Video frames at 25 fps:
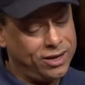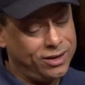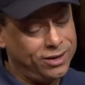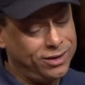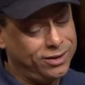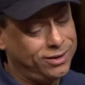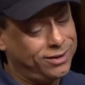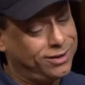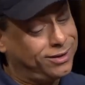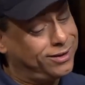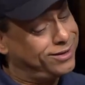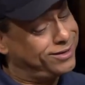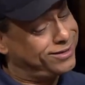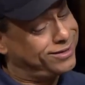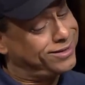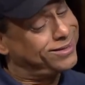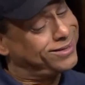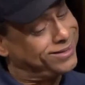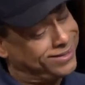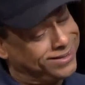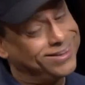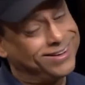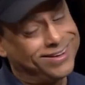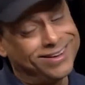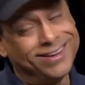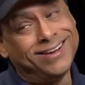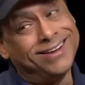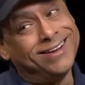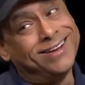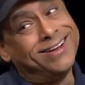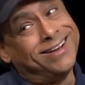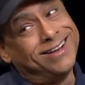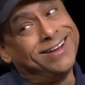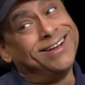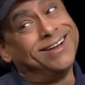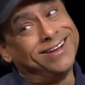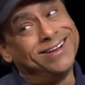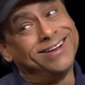Which, which, which
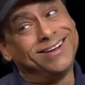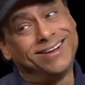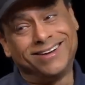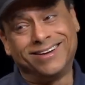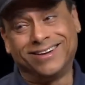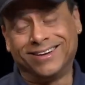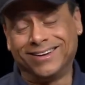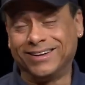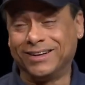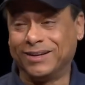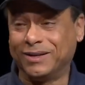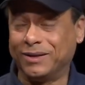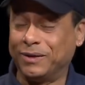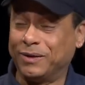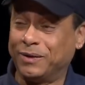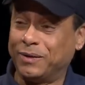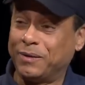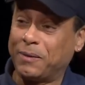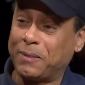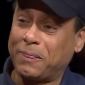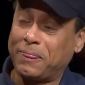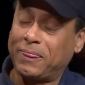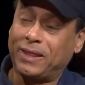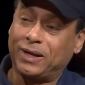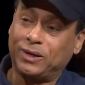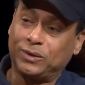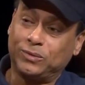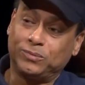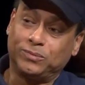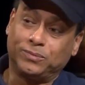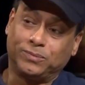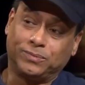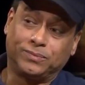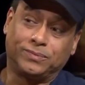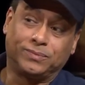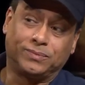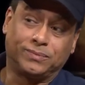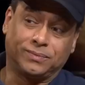has the government ever
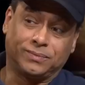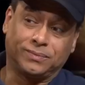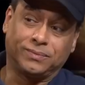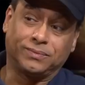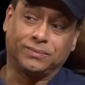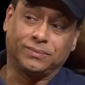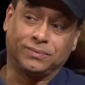even